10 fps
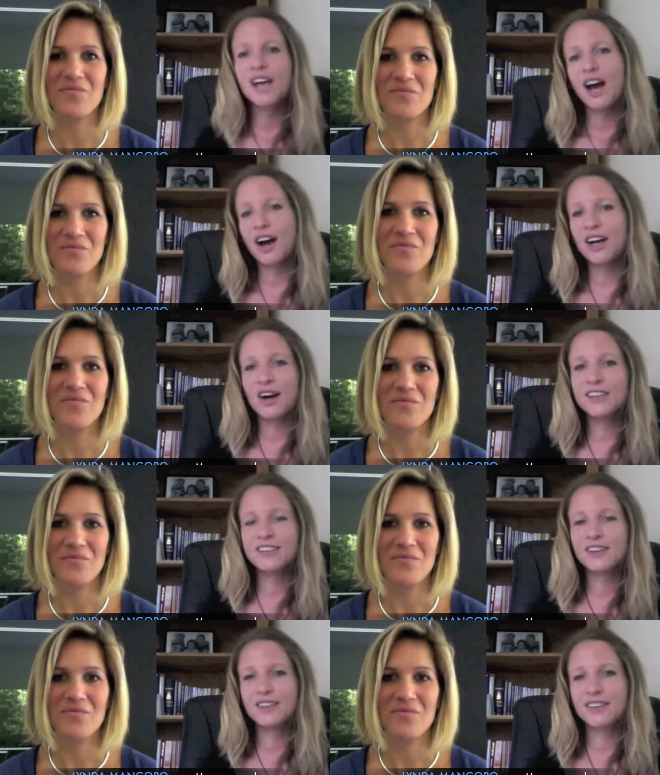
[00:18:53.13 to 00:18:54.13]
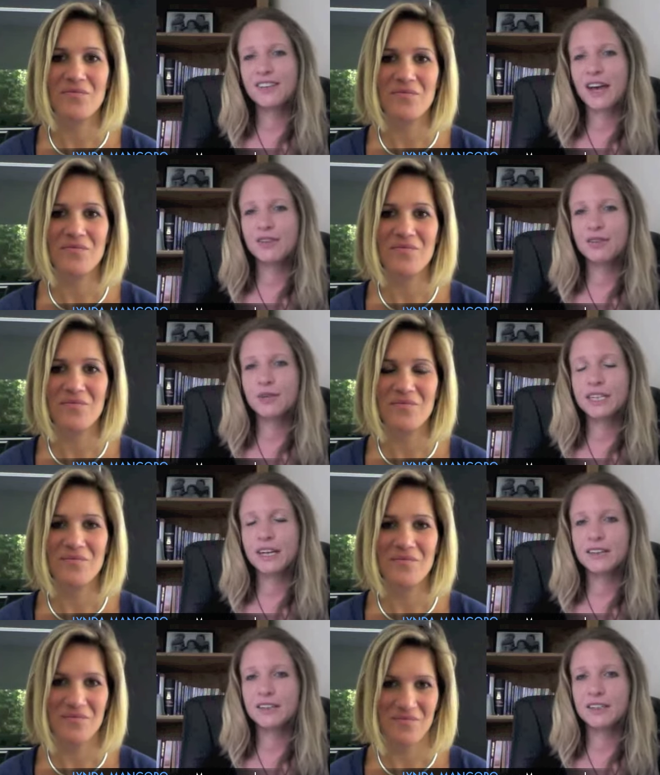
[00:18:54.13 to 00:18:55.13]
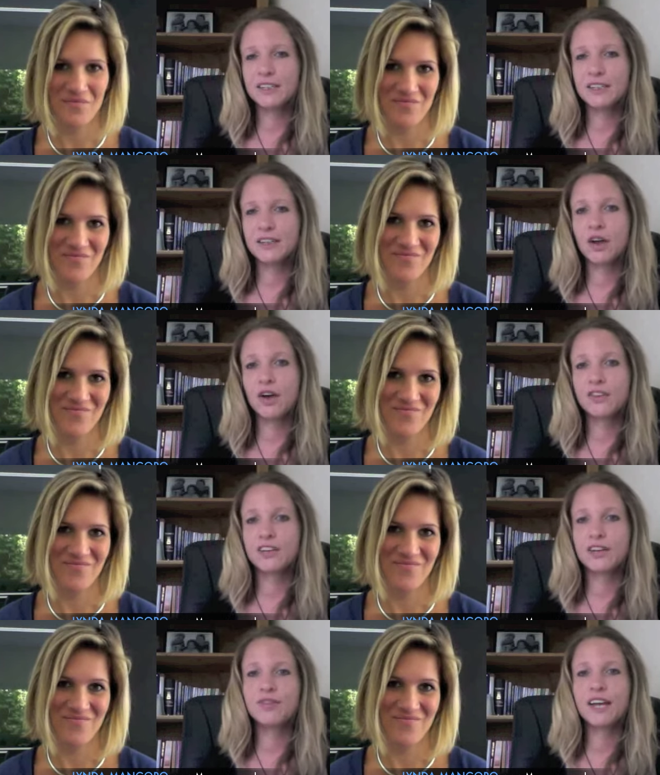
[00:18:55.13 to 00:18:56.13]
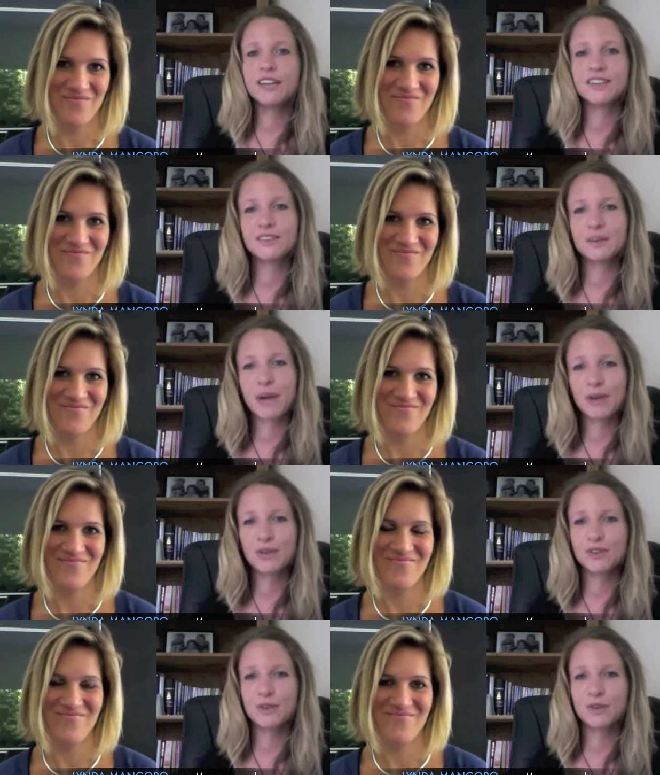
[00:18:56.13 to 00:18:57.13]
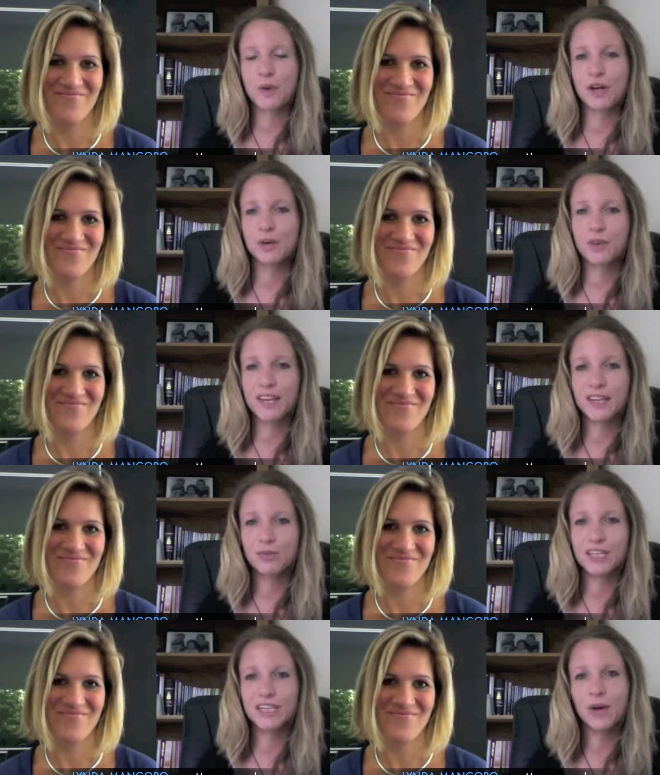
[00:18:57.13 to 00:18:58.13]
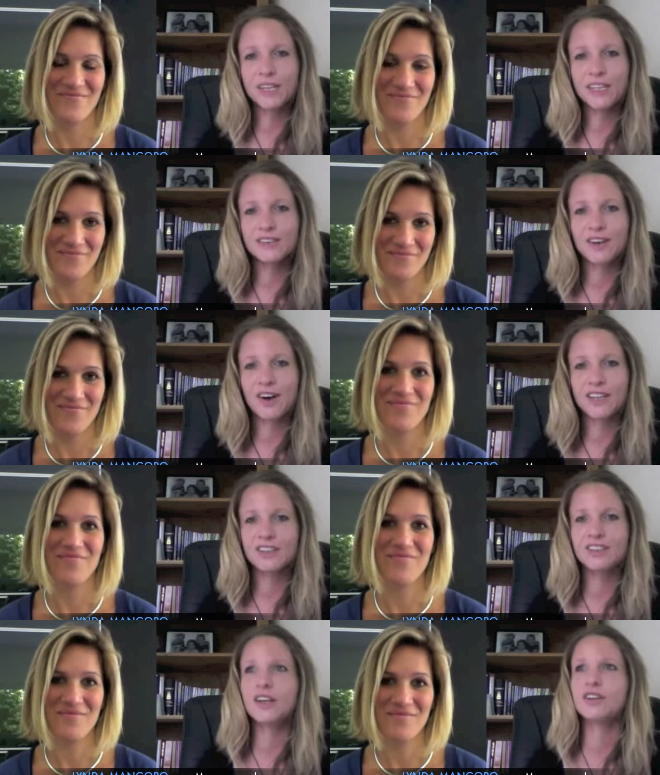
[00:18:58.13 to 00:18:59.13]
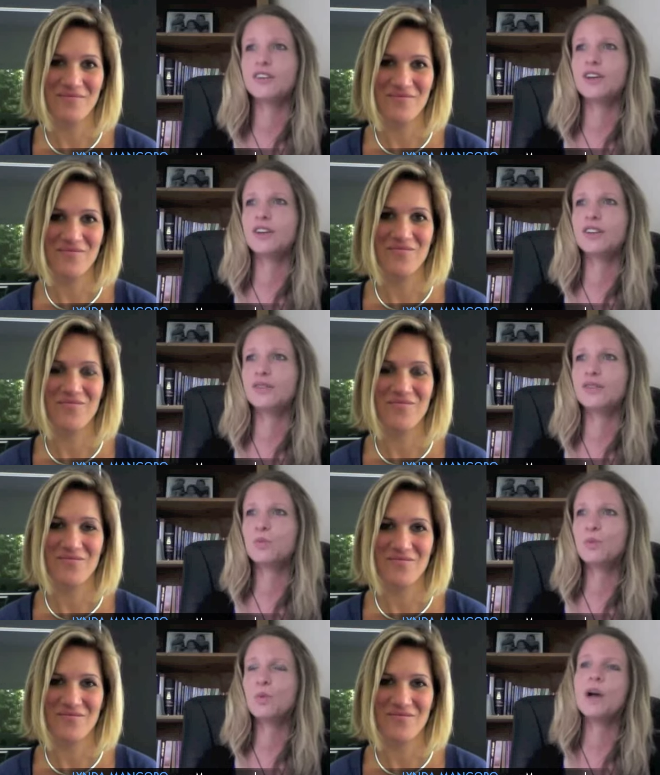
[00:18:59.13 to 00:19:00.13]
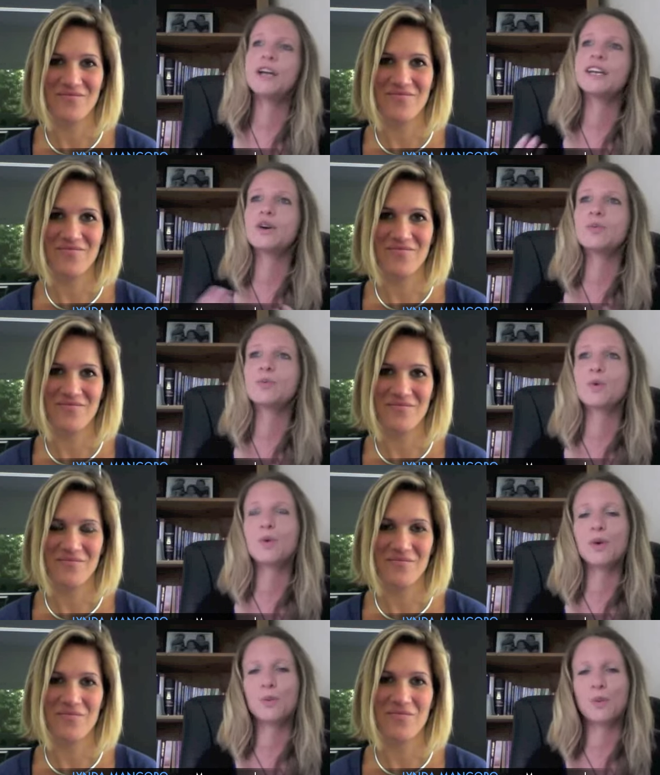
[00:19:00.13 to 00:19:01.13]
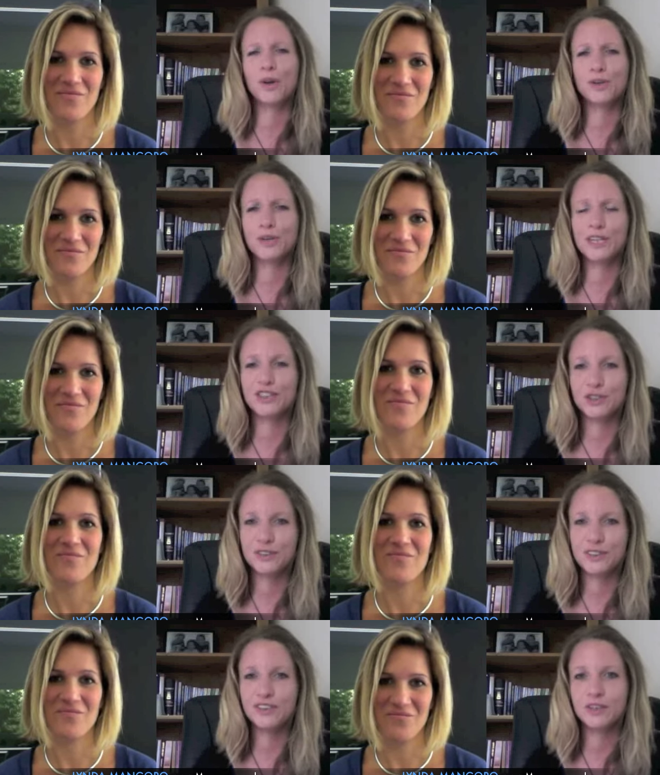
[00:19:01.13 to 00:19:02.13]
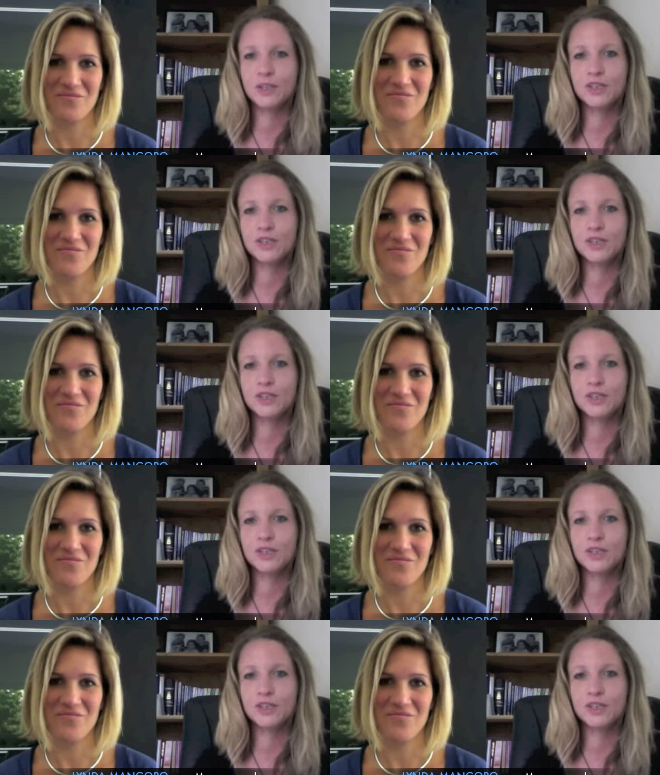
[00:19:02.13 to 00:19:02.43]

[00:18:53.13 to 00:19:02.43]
Speaker 1: I, I don't think that ever really has any lasting effects. It's about doing the work within and really going inside and, and, and working on, well, what, what are you really tuned into? Are